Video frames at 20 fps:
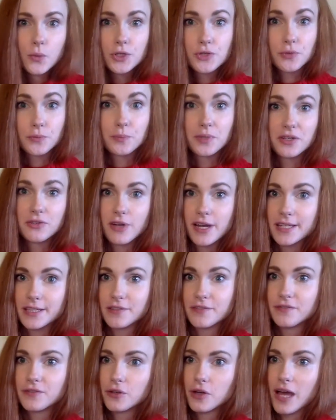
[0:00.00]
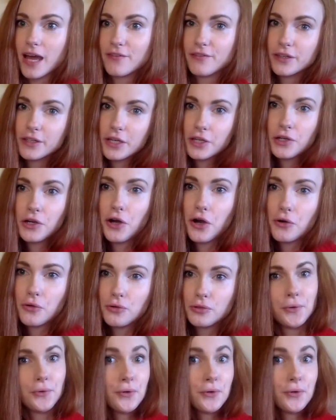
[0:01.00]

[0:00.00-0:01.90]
which would be great if you're having a cold,